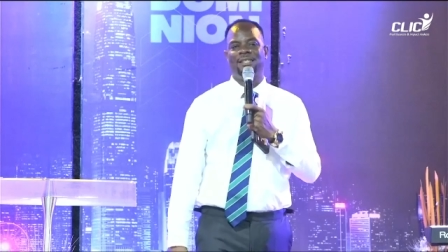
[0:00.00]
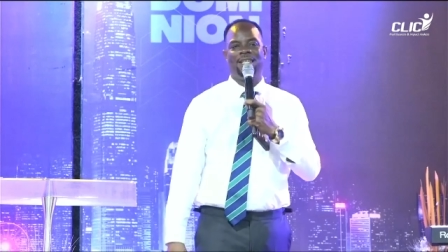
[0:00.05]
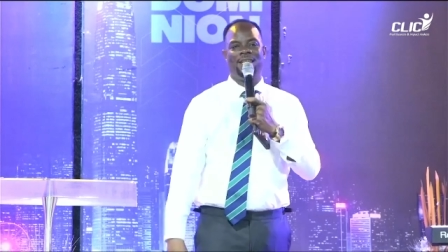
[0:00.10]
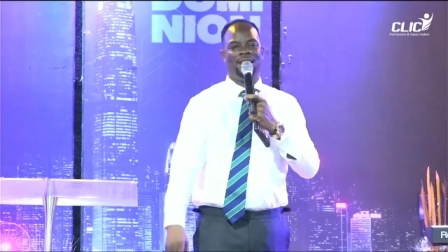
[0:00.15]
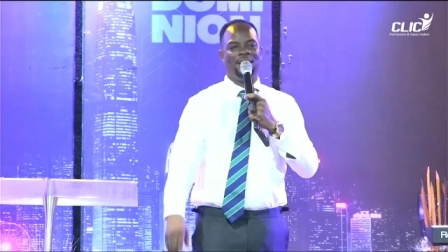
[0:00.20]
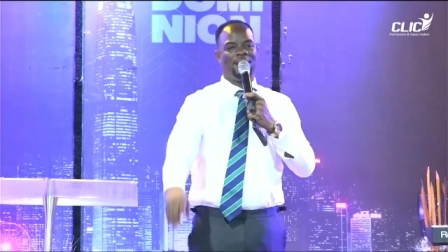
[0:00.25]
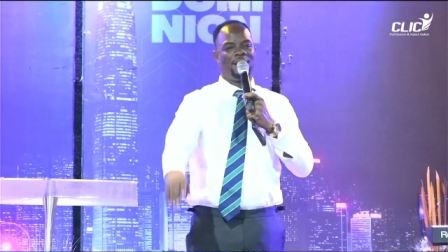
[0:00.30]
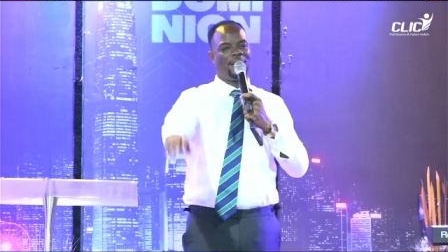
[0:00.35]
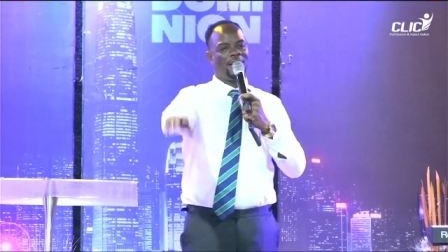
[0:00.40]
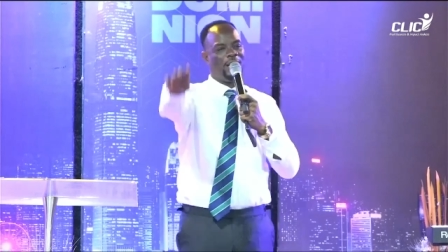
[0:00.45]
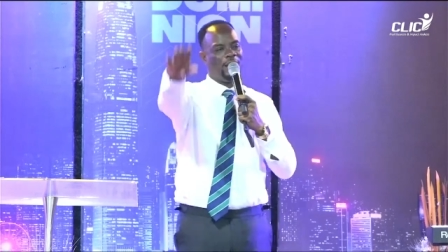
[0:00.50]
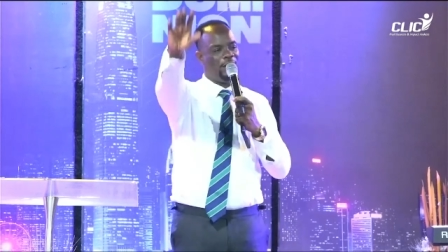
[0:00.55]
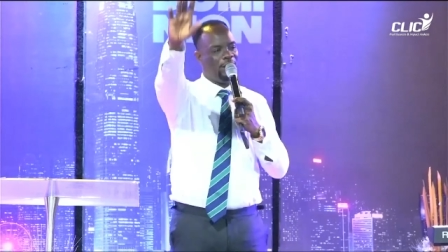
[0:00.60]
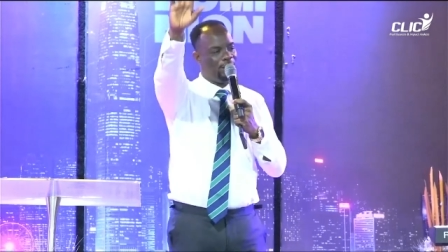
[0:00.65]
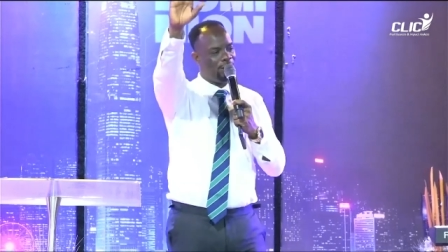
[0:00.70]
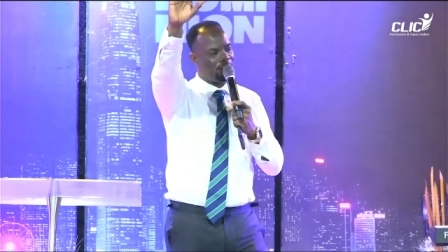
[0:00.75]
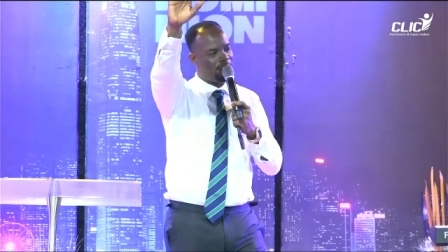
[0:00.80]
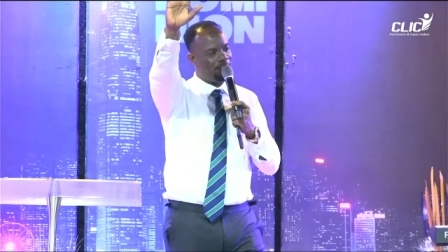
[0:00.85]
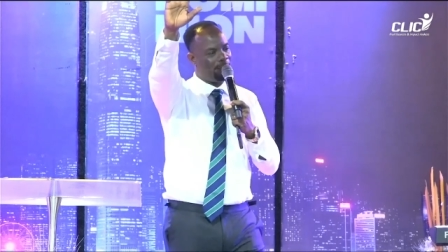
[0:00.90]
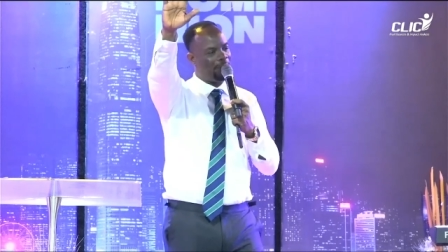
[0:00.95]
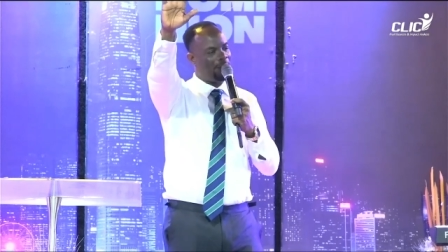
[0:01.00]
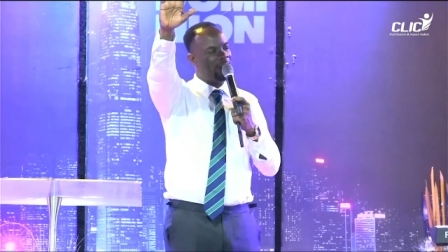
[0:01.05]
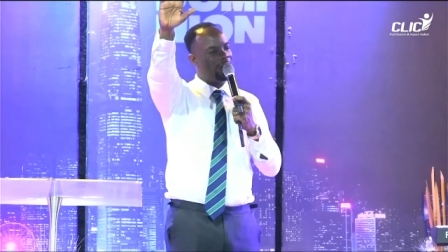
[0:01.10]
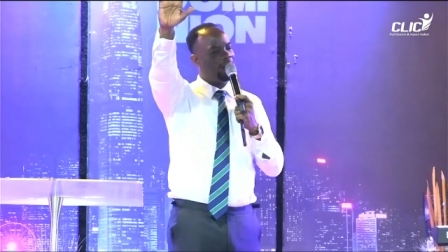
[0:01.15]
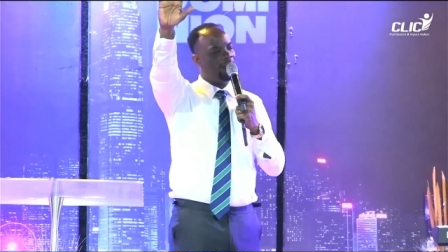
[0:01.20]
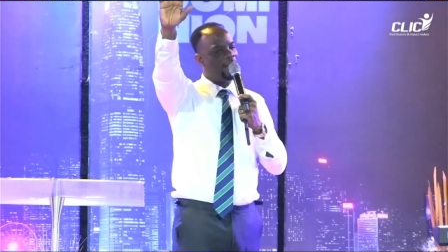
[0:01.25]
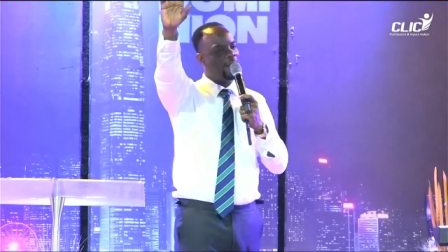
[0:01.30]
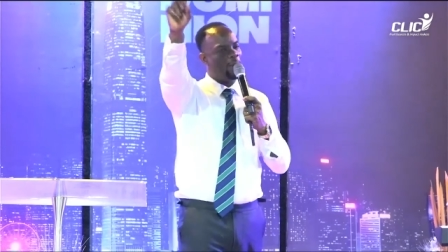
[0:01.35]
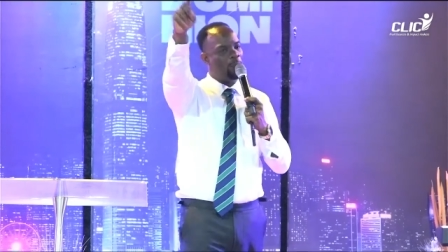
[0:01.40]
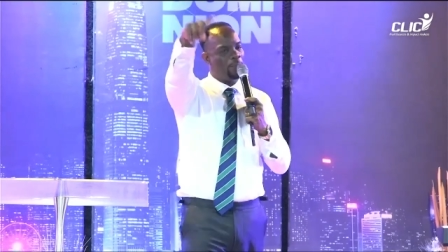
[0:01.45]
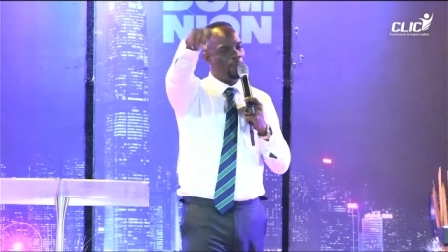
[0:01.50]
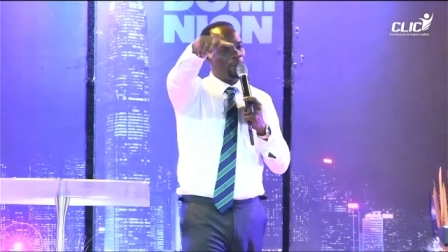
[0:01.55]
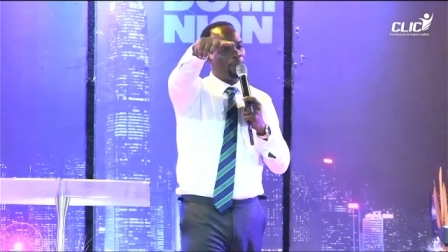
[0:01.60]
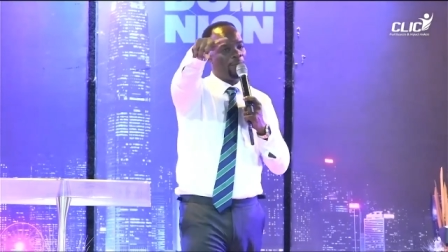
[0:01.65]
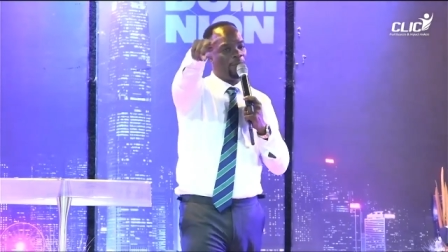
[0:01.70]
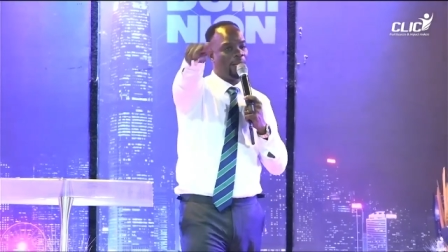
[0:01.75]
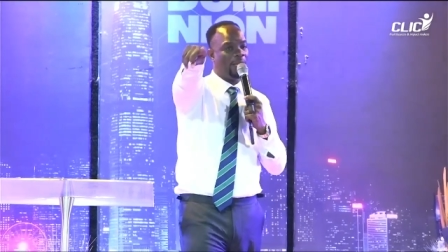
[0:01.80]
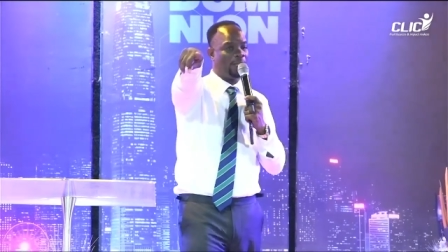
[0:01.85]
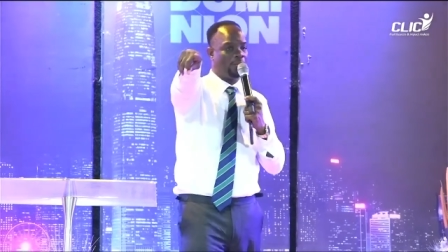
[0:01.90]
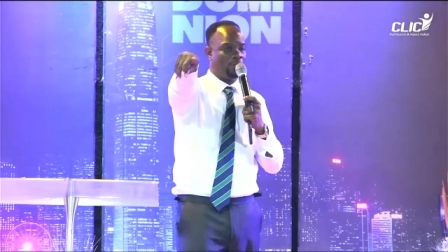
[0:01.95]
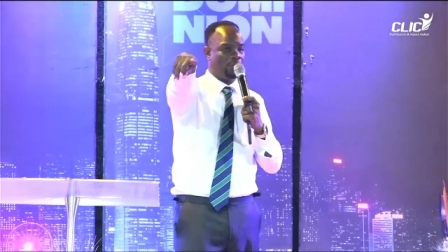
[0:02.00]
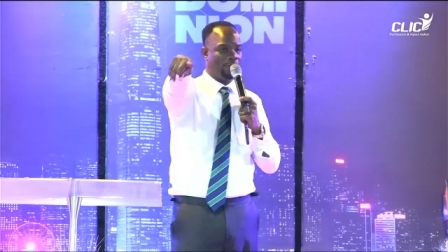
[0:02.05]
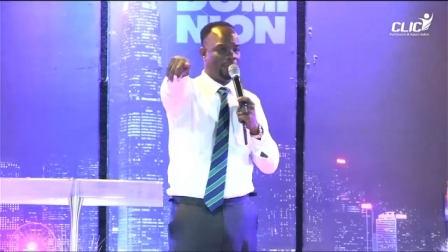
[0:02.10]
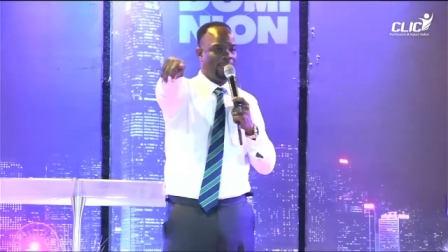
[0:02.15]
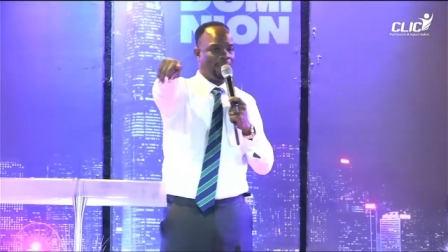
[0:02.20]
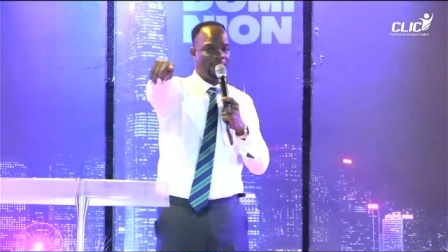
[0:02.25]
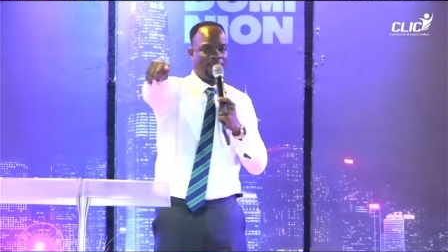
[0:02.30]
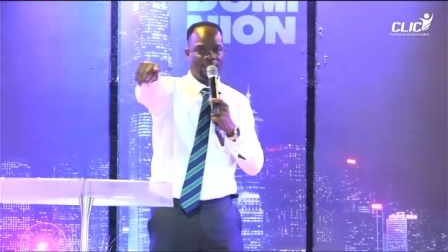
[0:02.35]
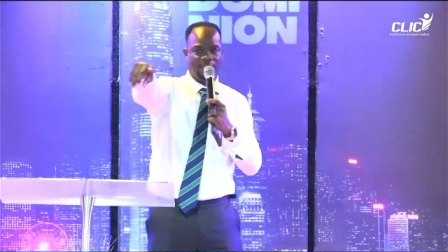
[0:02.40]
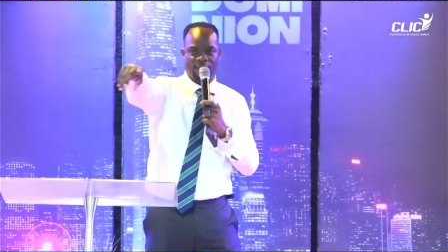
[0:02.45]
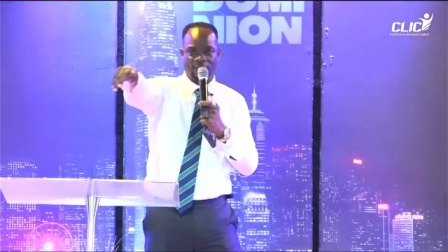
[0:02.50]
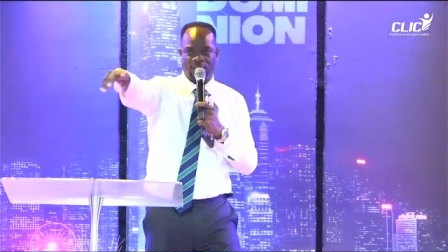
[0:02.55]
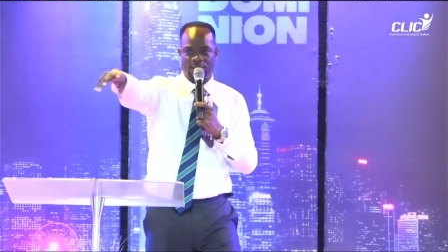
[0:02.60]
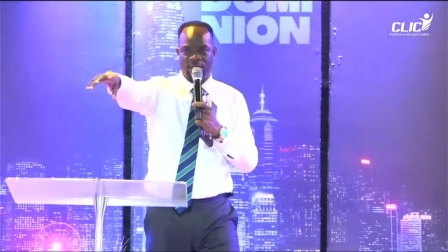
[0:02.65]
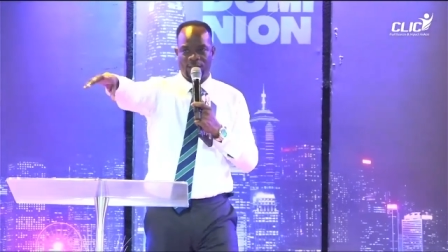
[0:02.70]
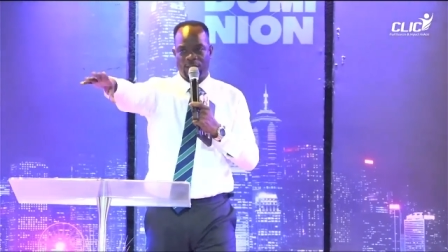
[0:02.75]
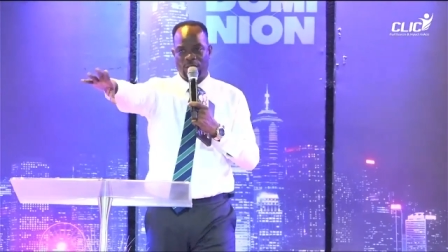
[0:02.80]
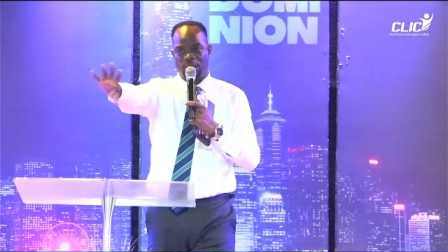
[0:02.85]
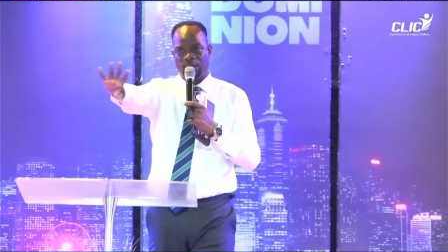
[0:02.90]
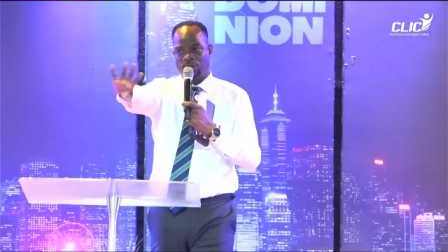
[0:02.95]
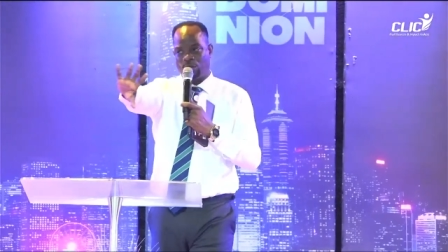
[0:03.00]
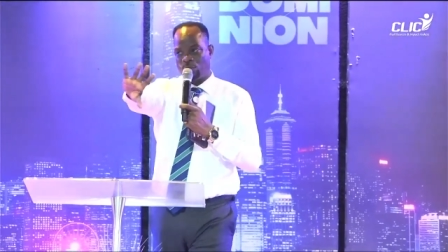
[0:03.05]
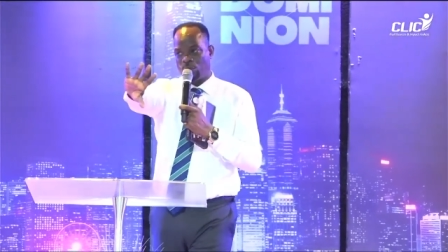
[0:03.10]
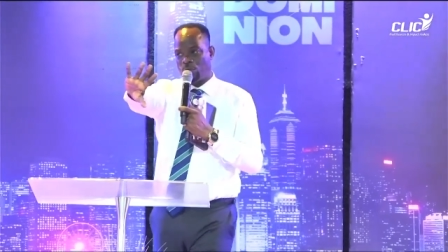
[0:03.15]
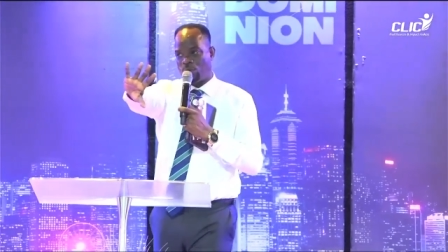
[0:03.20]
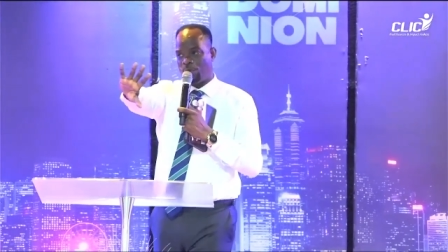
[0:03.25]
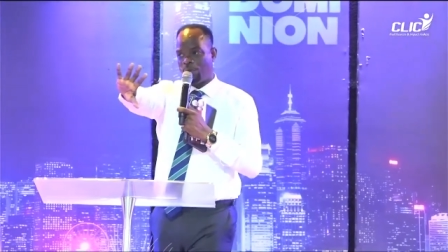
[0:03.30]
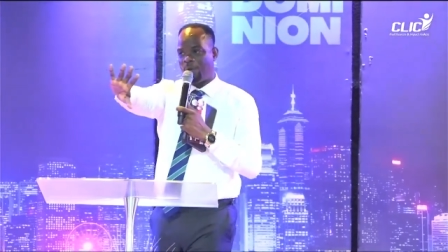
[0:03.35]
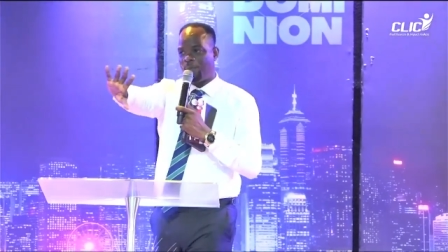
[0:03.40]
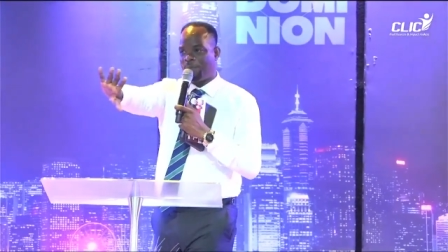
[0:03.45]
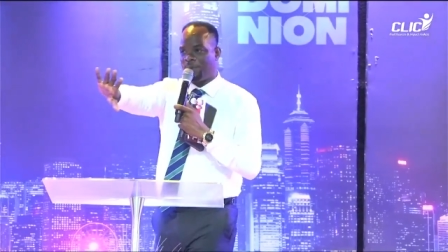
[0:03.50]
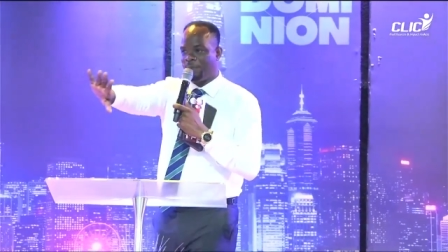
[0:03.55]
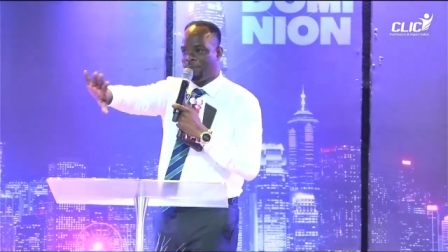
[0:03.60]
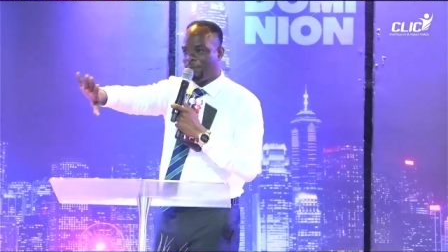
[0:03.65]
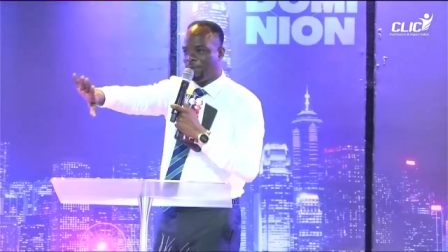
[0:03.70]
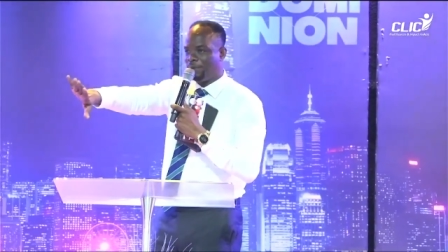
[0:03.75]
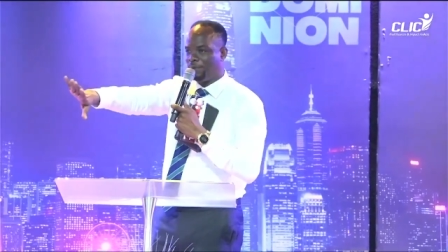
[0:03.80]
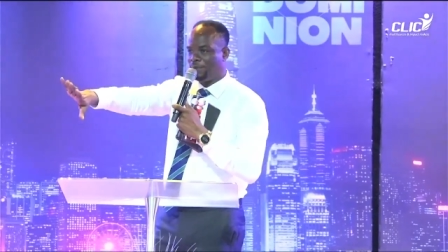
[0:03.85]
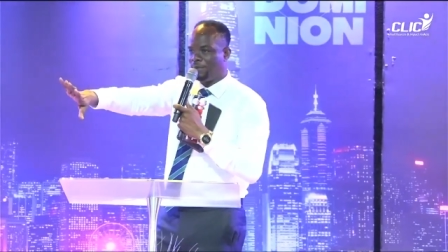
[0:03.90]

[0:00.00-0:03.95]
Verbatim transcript: Can you lift up your hand? I'll pray for that two persons, that two group of people.